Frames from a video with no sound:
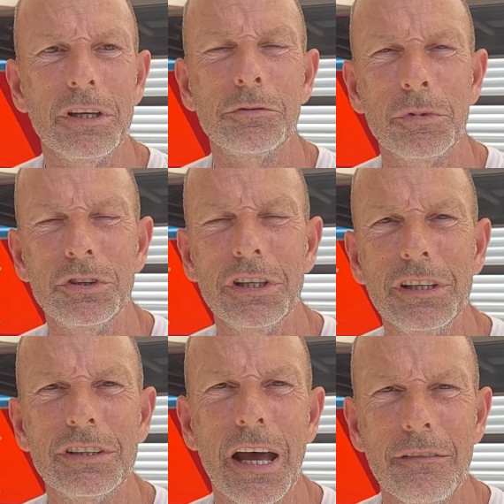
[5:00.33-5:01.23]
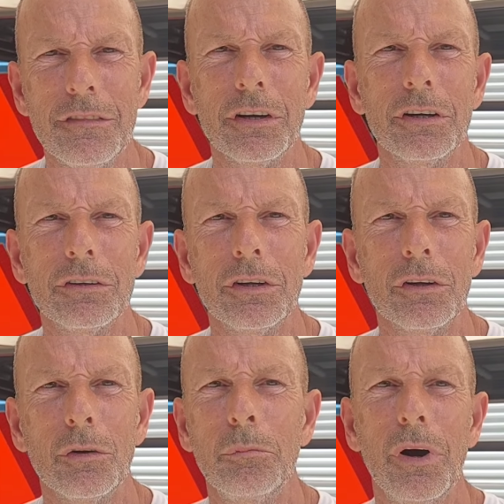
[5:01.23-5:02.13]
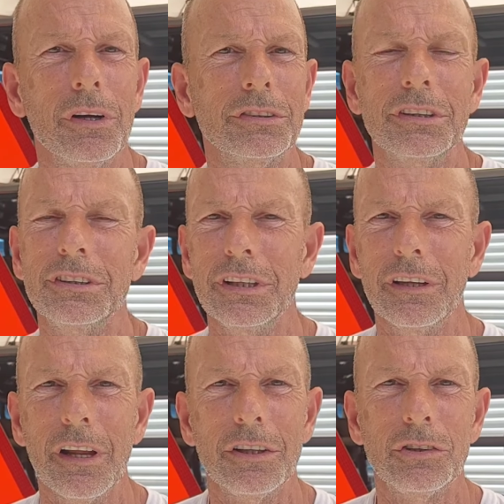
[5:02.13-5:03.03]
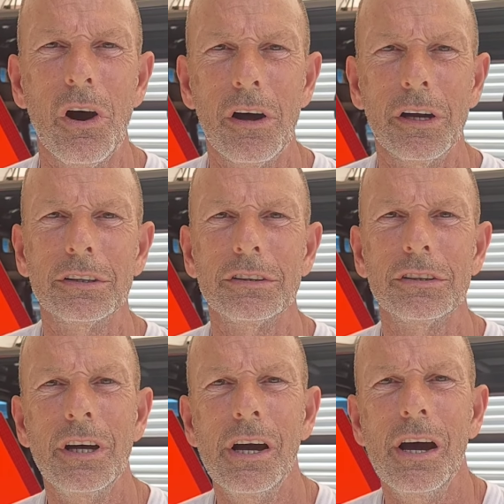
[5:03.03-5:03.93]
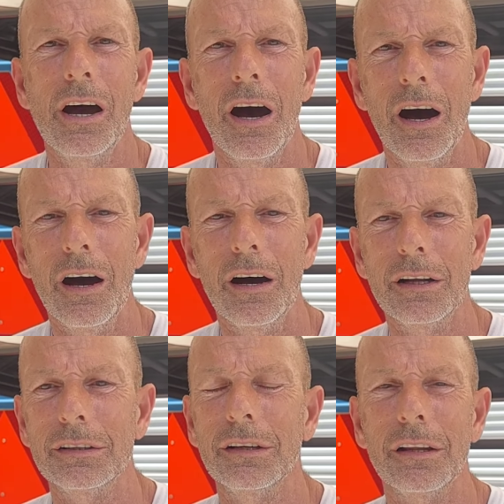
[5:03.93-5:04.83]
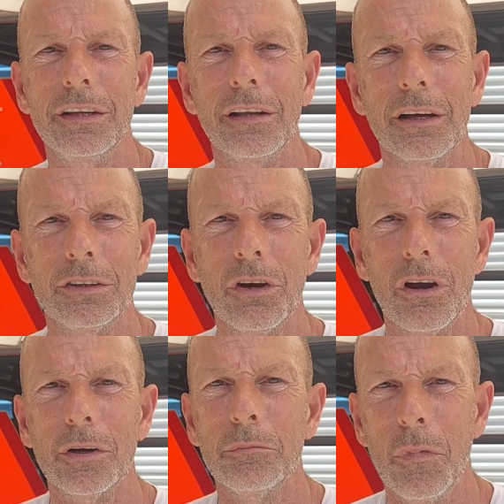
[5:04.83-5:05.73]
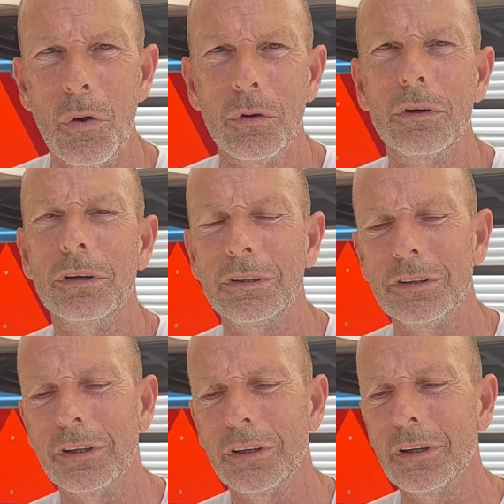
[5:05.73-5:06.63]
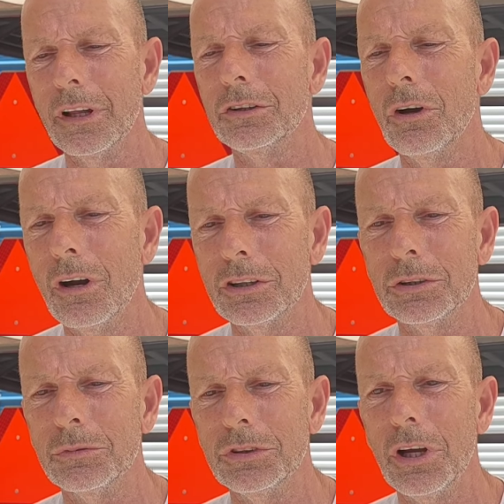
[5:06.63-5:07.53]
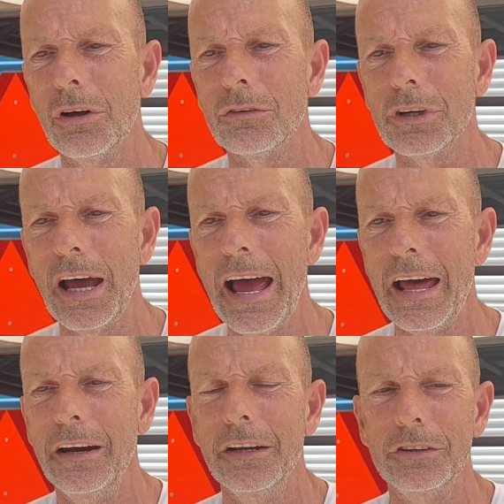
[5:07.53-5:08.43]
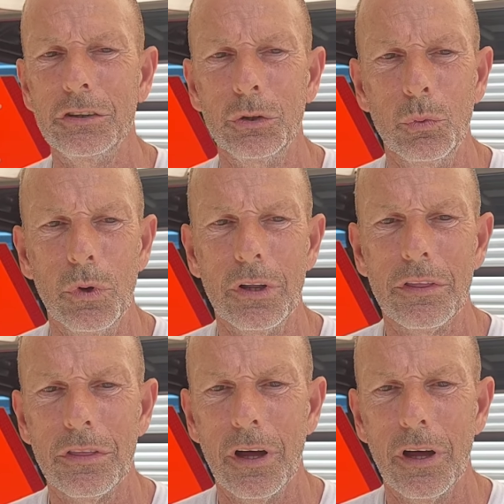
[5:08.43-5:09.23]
of these machines have their little bugs. It's the electronics. It's not the electronic motor, it's the electronics themselves. I had an issue with